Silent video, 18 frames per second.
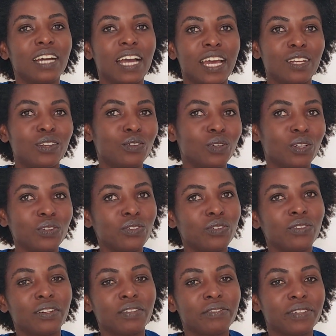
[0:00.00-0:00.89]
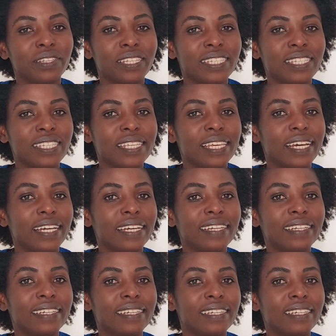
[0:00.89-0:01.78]
and you want to travel this year,
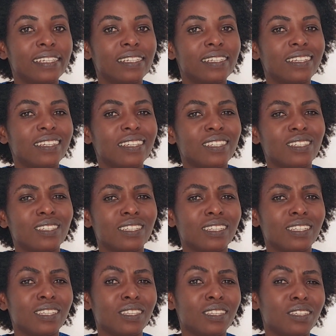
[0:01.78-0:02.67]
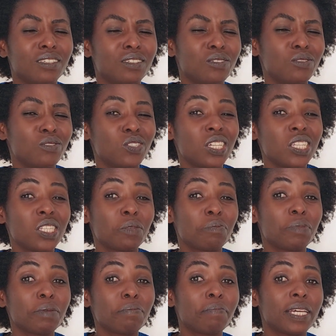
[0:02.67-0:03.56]
you just
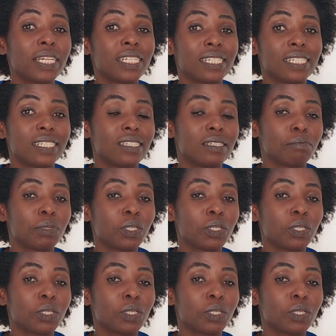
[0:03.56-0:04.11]
be patient,